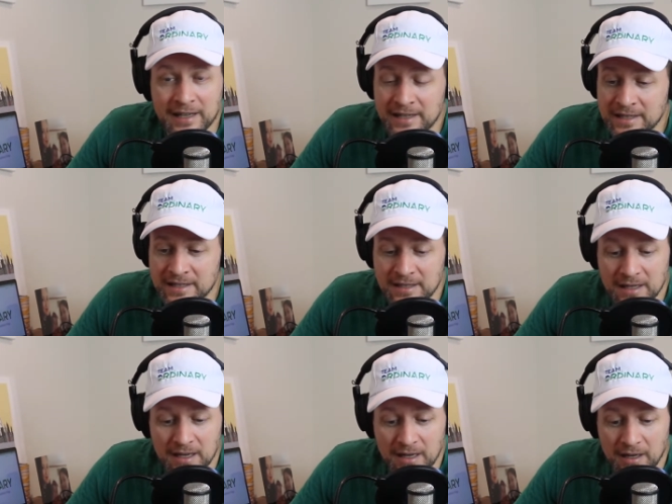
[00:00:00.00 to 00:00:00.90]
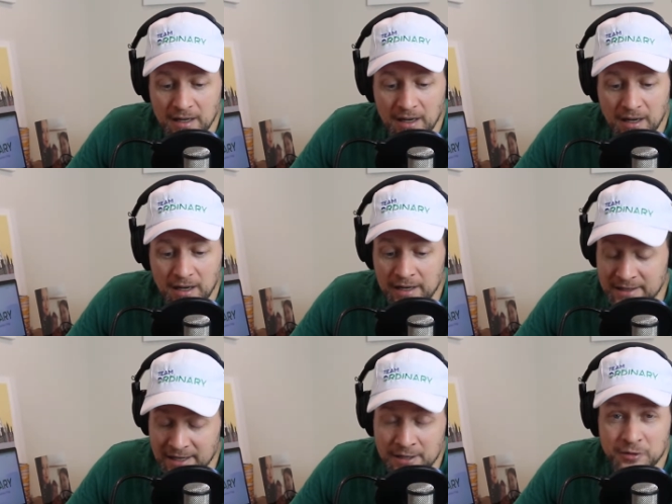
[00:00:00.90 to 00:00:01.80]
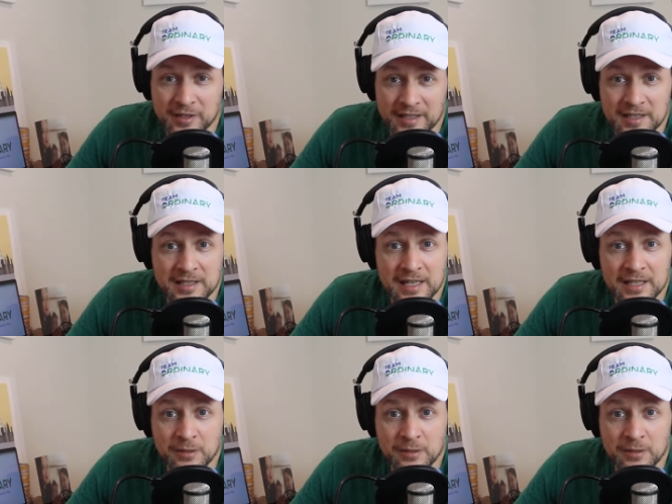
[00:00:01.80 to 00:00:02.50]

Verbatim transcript: It's interesting to see.